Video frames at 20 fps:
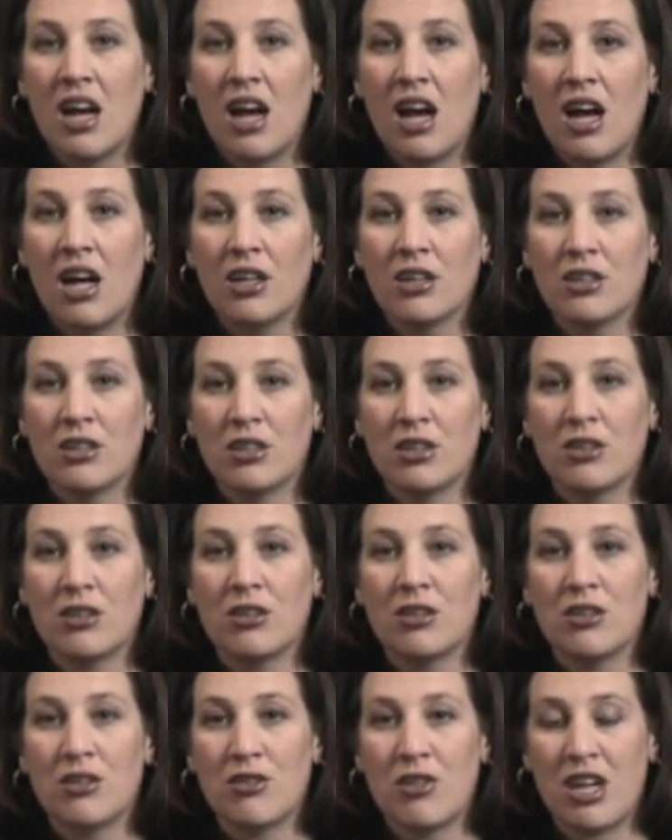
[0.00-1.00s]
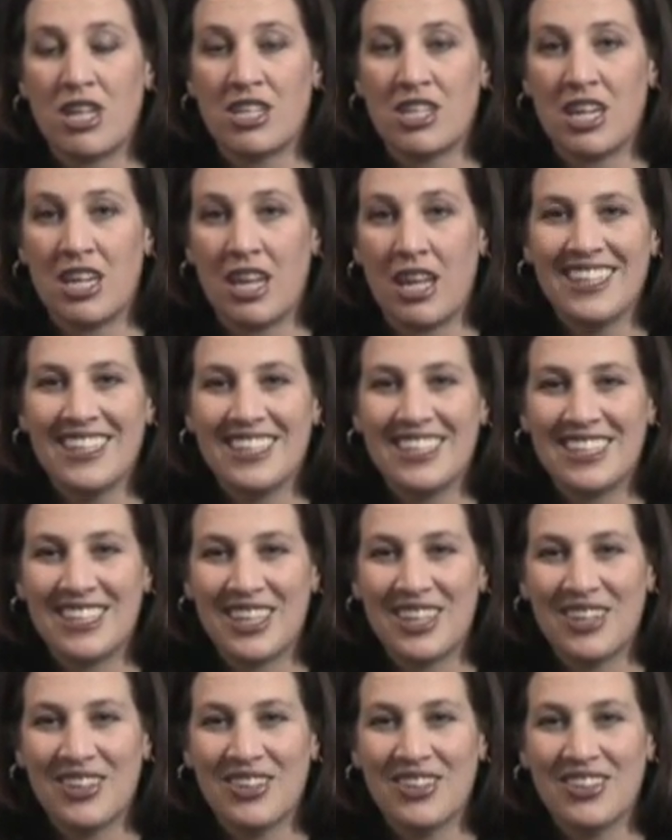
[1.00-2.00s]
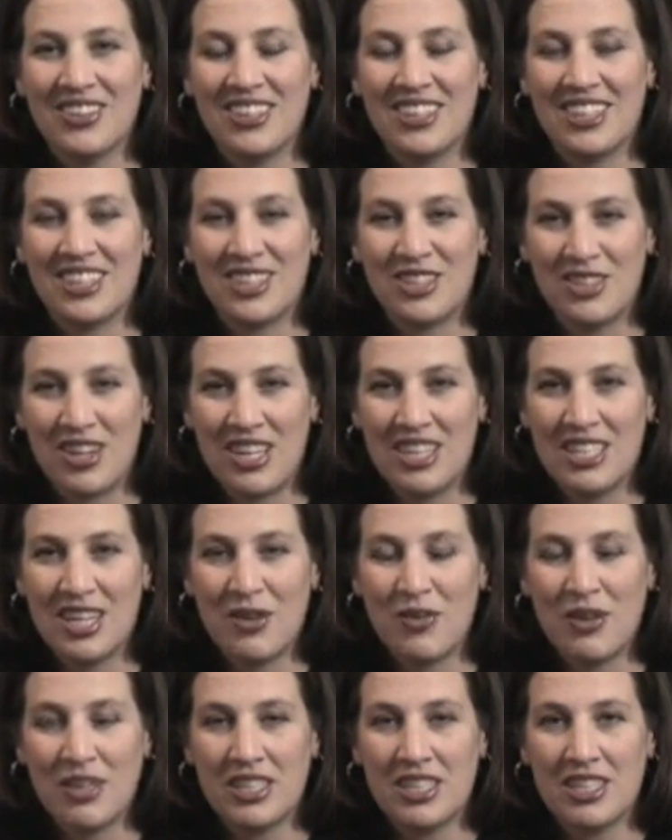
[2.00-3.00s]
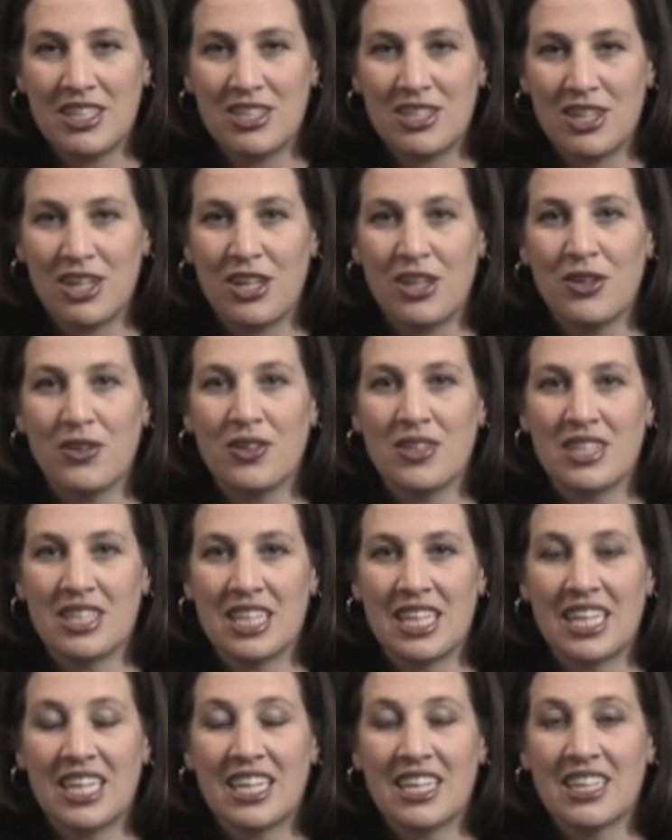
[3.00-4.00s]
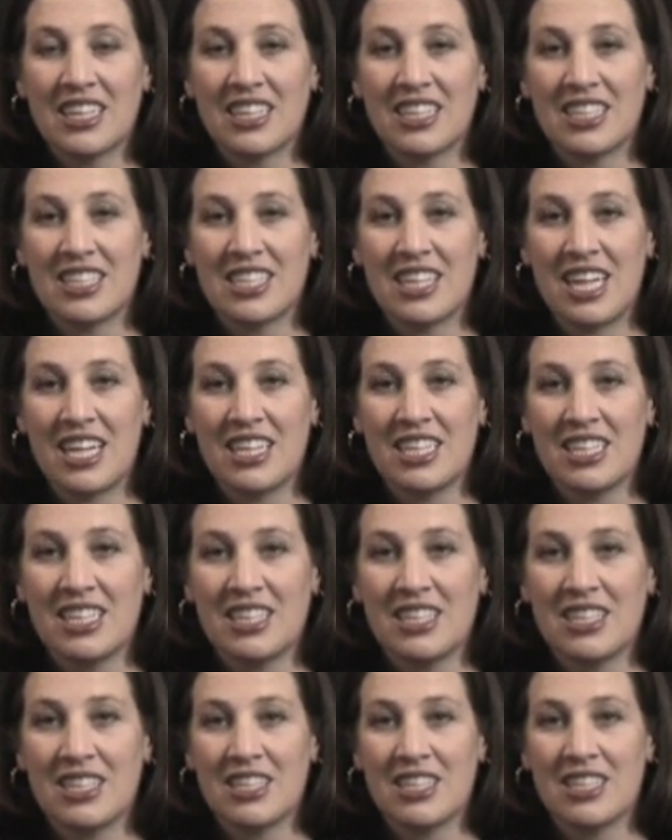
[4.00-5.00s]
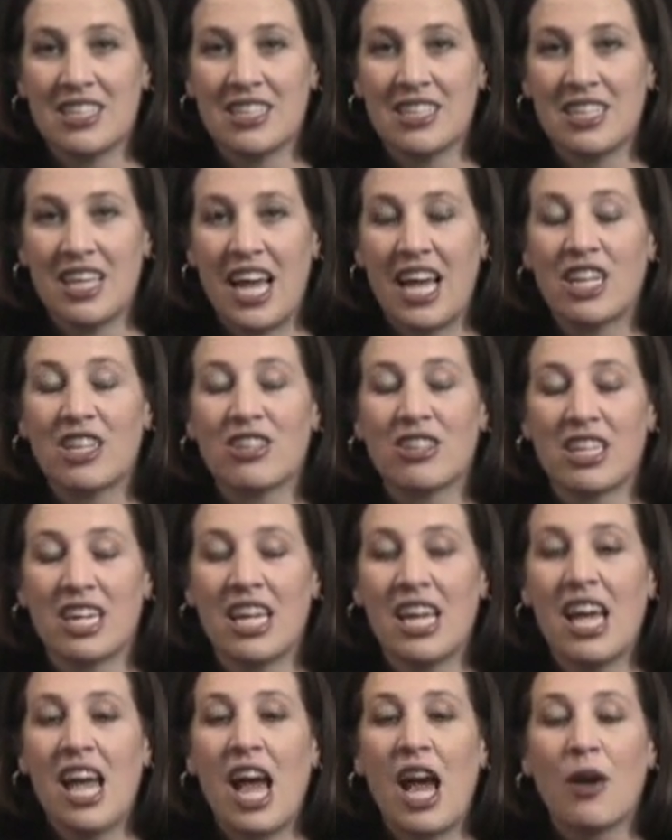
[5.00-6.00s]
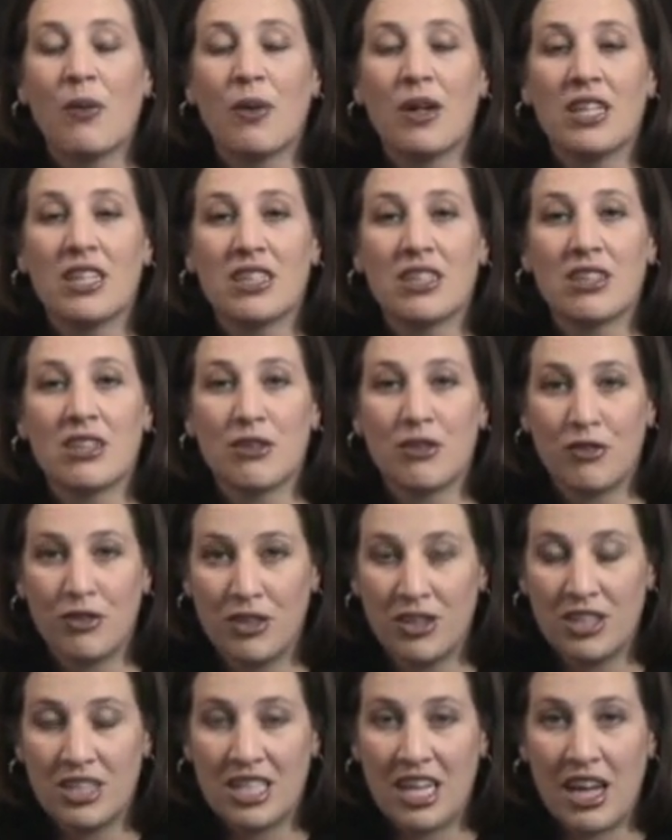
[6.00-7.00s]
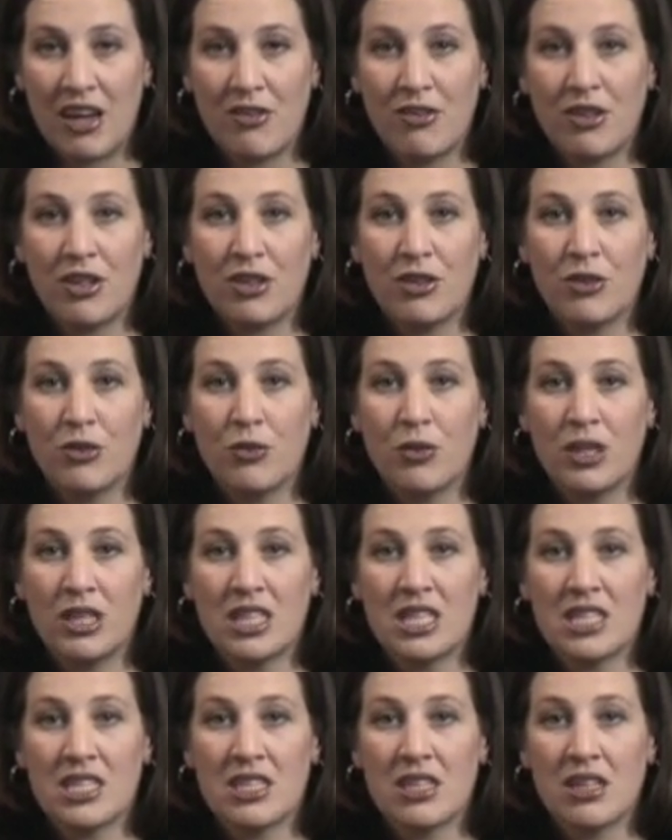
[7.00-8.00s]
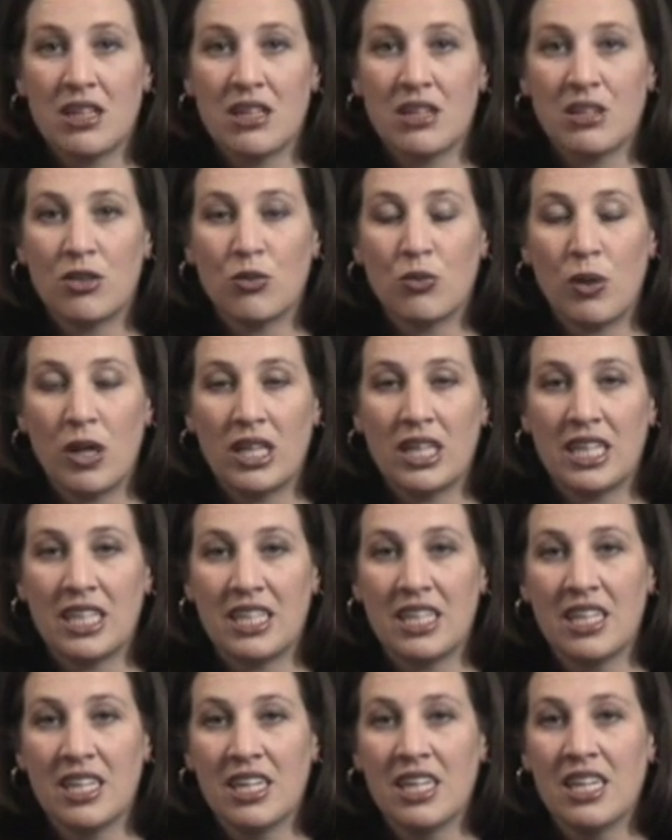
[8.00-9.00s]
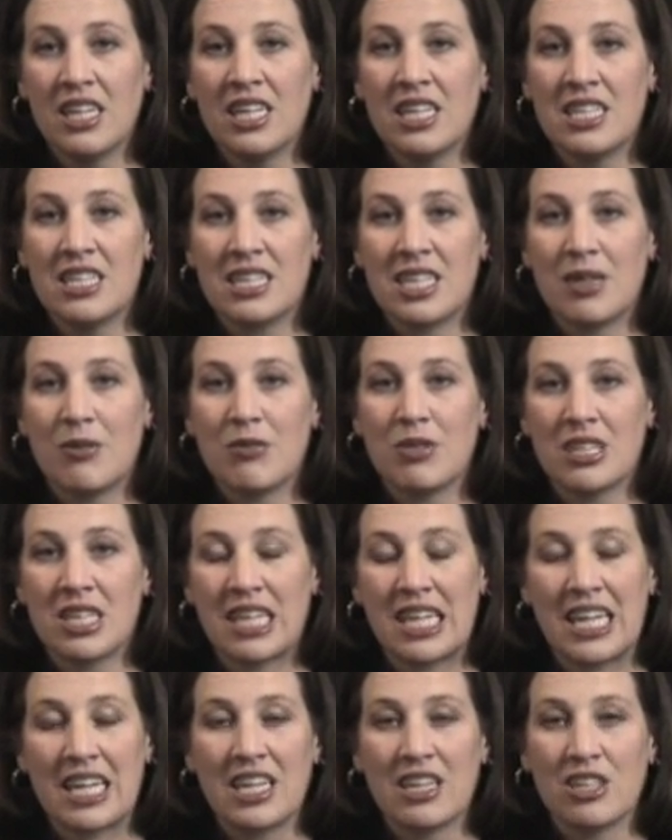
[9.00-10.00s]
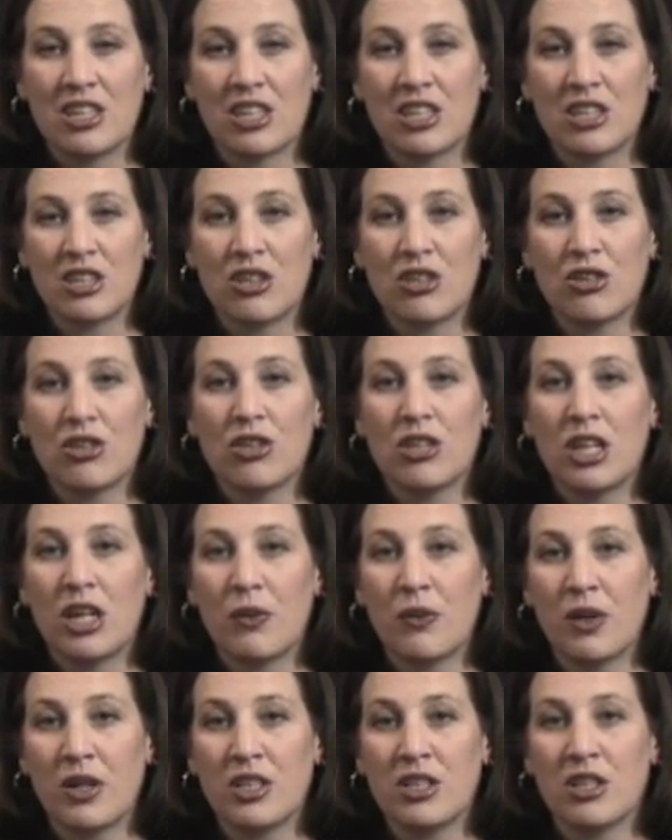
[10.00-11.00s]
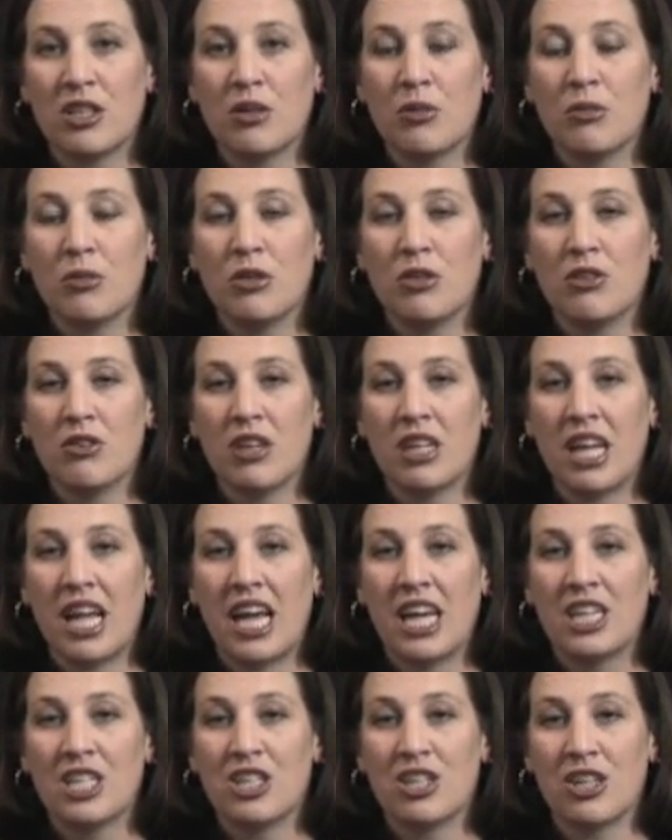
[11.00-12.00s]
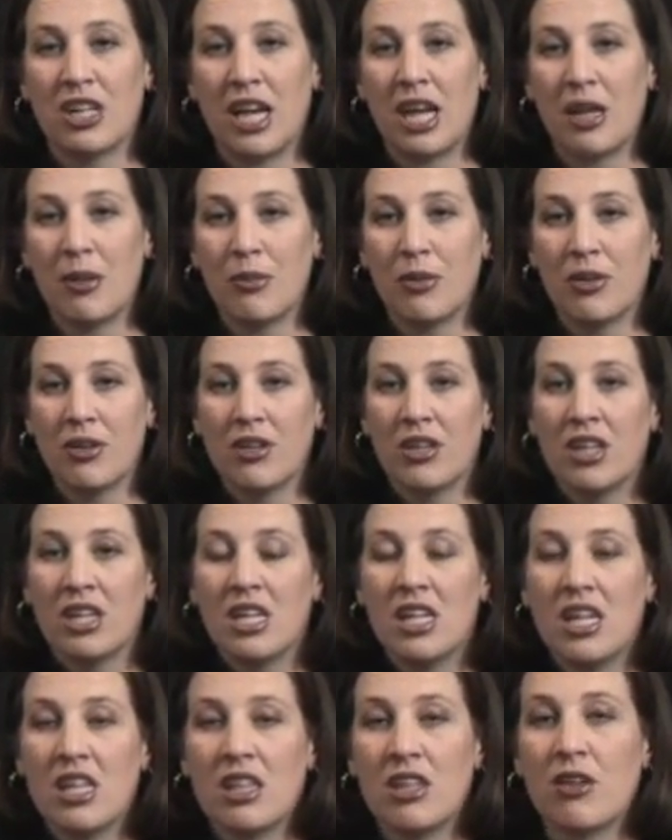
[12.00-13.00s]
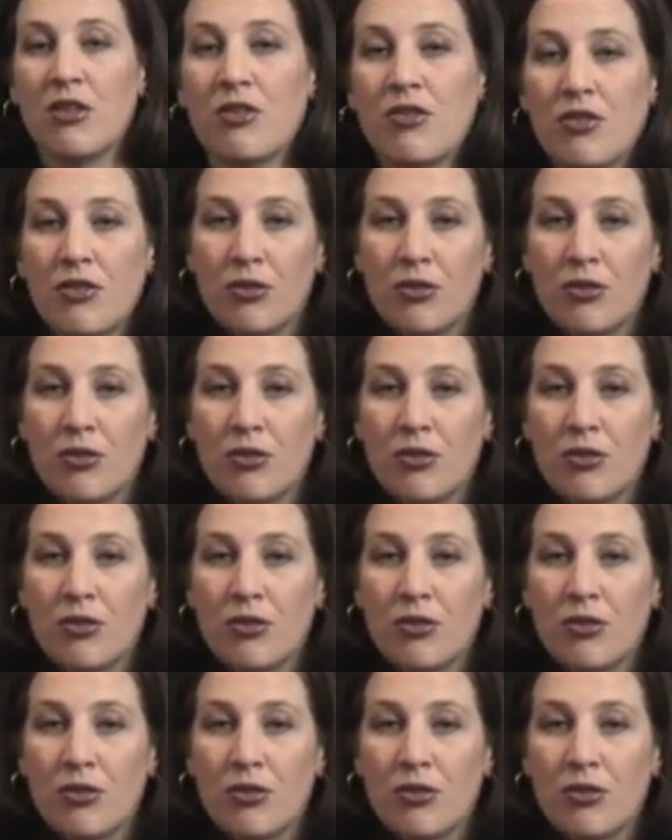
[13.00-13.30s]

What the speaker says: Also stretching it. So the stretch I want to show you is an Achilles tendon. Actually, I want to first have you, once the swelling seems to get under control, I want you to move it as you're able. The